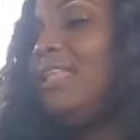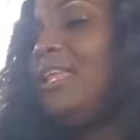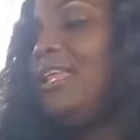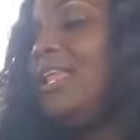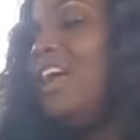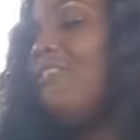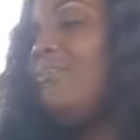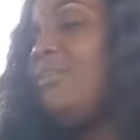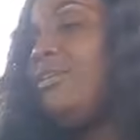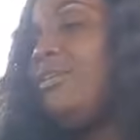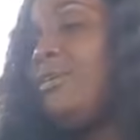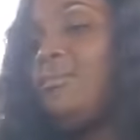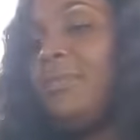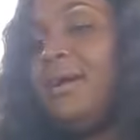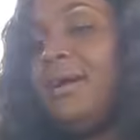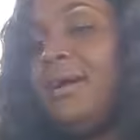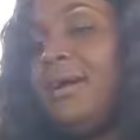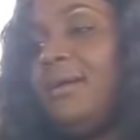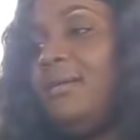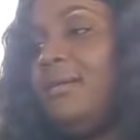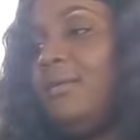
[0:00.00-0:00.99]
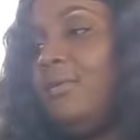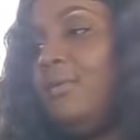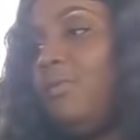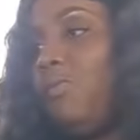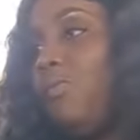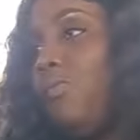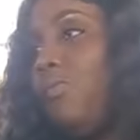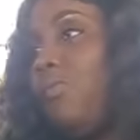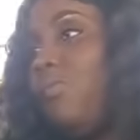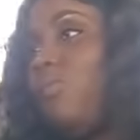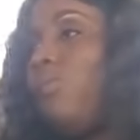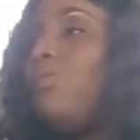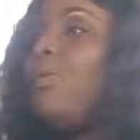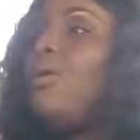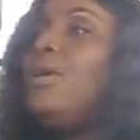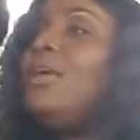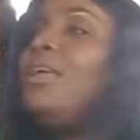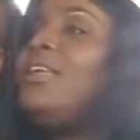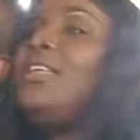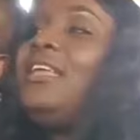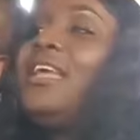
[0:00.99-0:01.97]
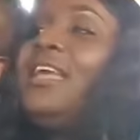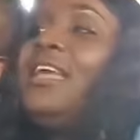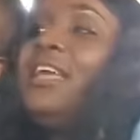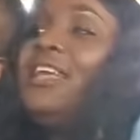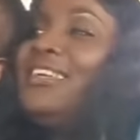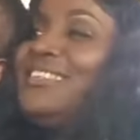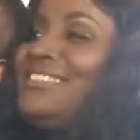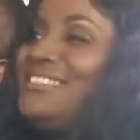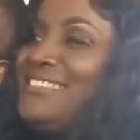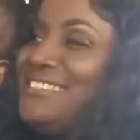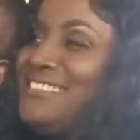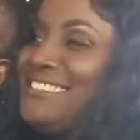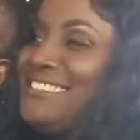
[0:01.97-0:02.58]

you know, I have a number. Yeah.